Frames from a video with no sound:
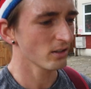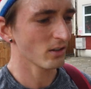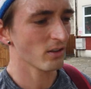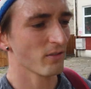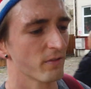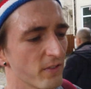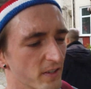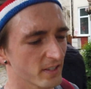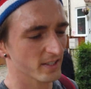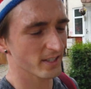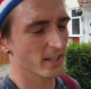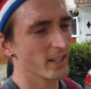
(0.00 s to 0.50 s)
the
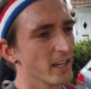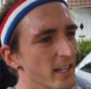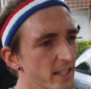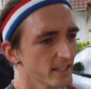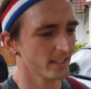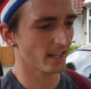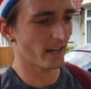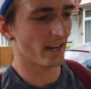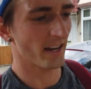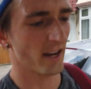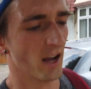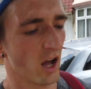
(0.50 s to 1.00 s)

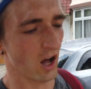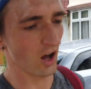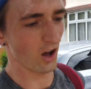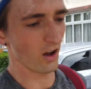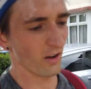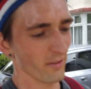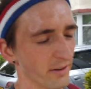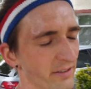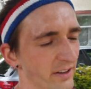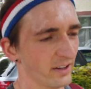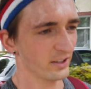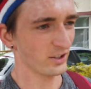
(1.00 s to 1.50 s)
vicinity
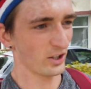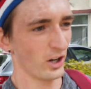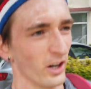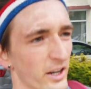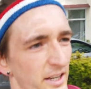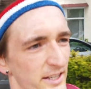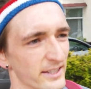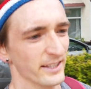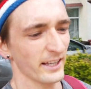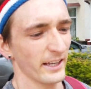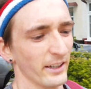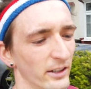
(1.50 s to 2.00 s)
of
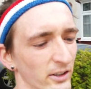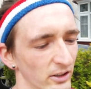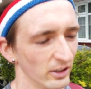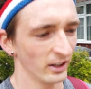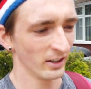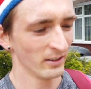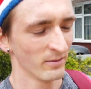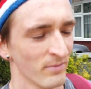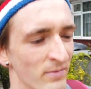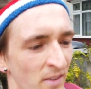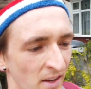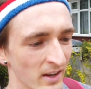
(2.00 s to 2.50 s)
Dollis Hill
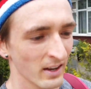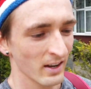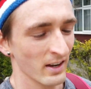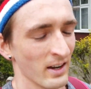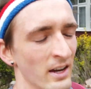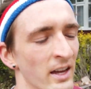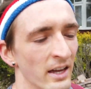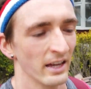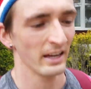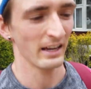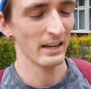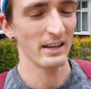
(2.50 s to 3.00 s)

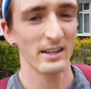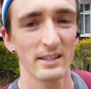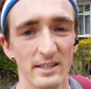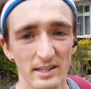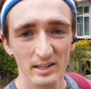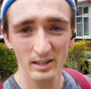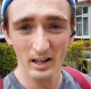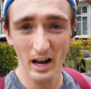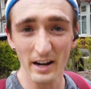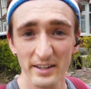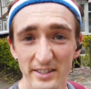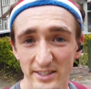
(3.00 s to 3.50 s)

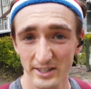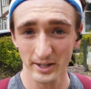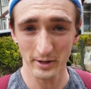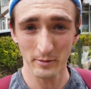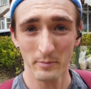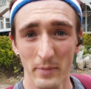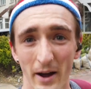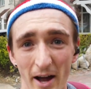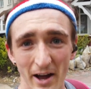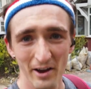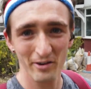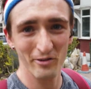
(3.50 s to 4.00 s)
is
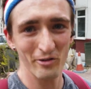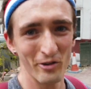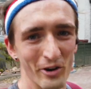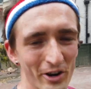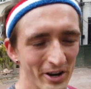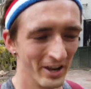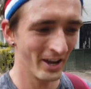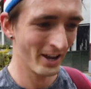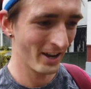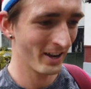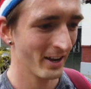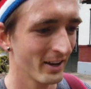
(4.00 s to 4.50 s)
Gladstone Park
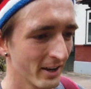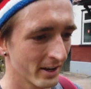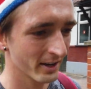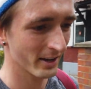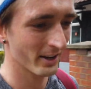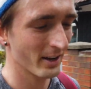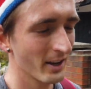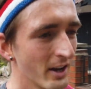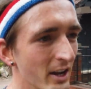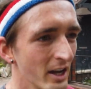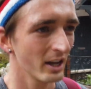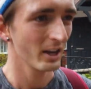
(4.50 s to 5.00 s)
Run,
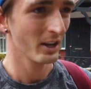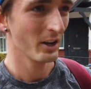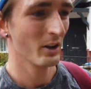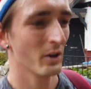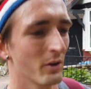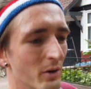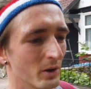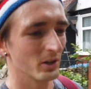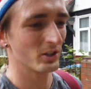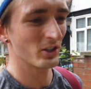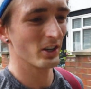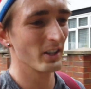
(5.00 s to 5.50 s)

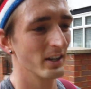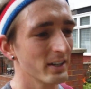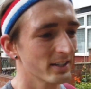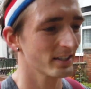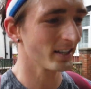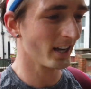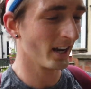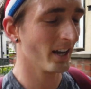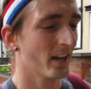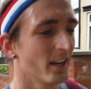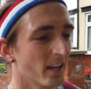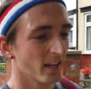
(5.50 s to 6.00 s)
which
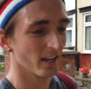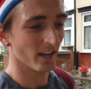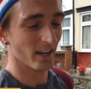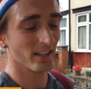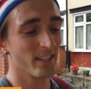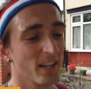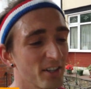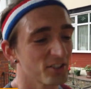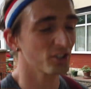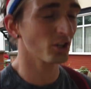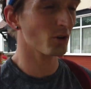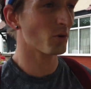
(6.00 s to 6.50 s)
is
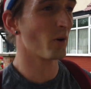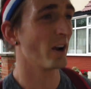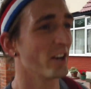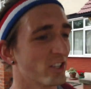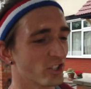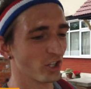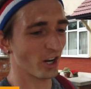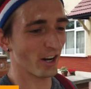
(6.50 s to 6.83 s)
actually quite